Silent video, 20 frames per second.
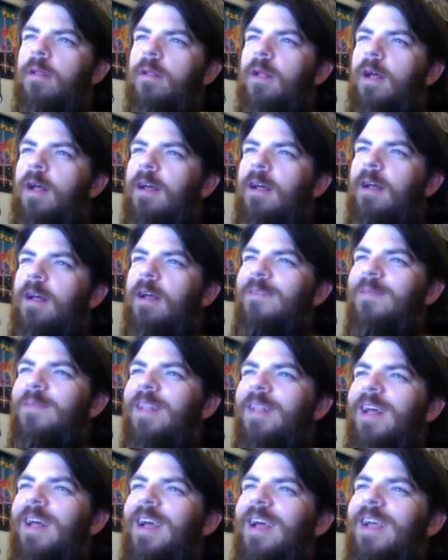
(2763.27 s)
I
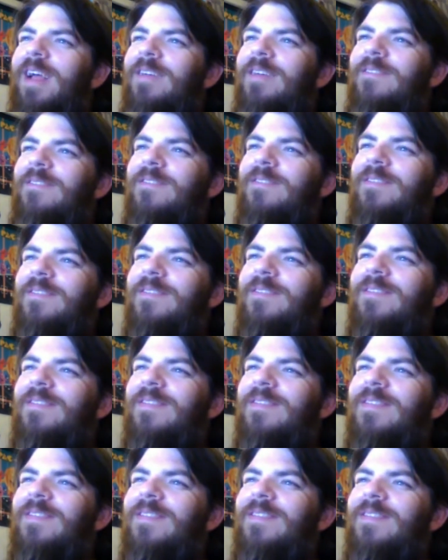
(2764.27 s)
am. You
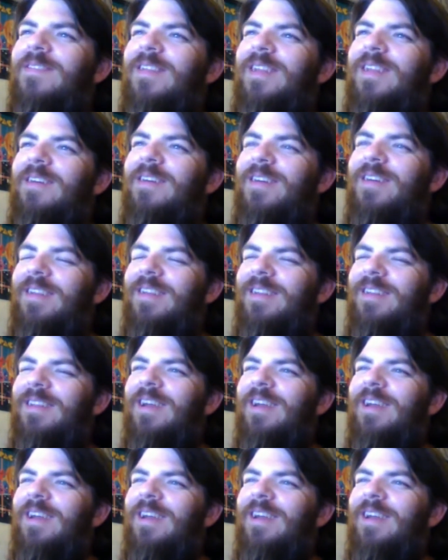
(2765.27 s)
know what? No.